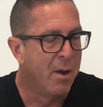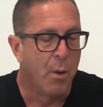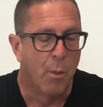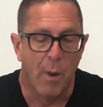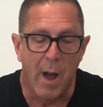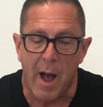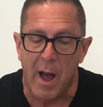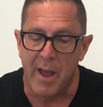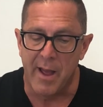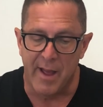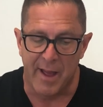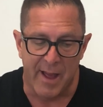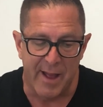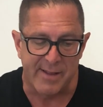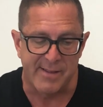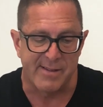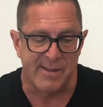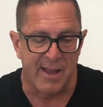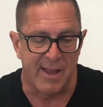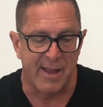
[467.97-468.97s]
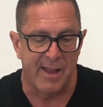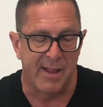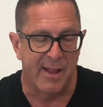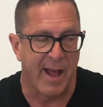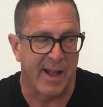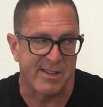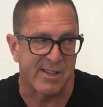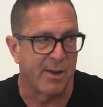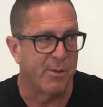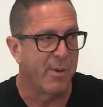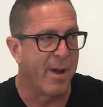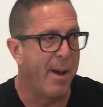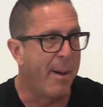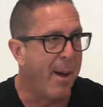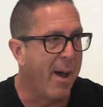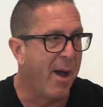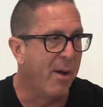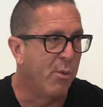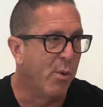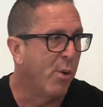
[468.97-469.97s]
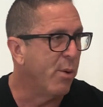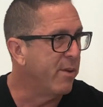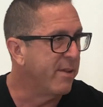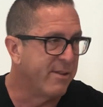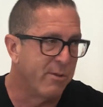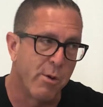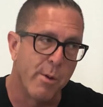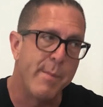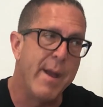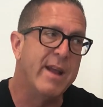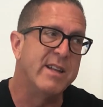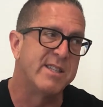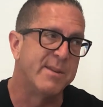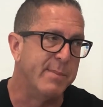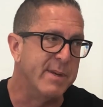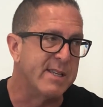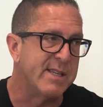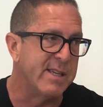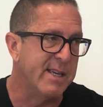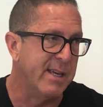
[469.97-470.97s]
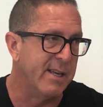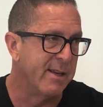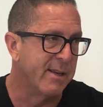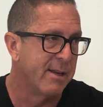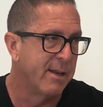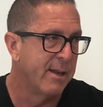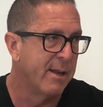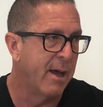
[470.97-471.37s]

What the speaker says: Well, it remains to be seen.